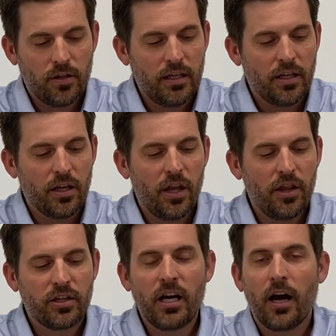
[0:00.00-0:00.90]
in.
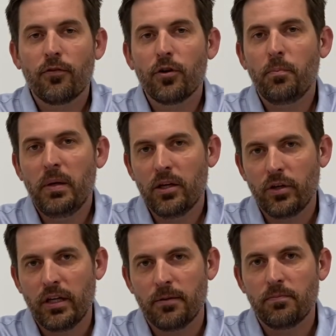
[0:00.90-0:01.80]
The covered
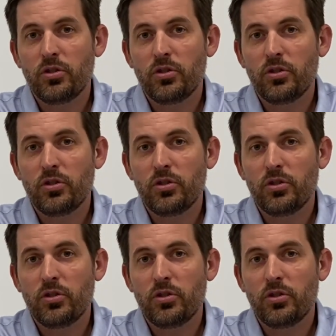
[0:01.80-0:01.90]
period.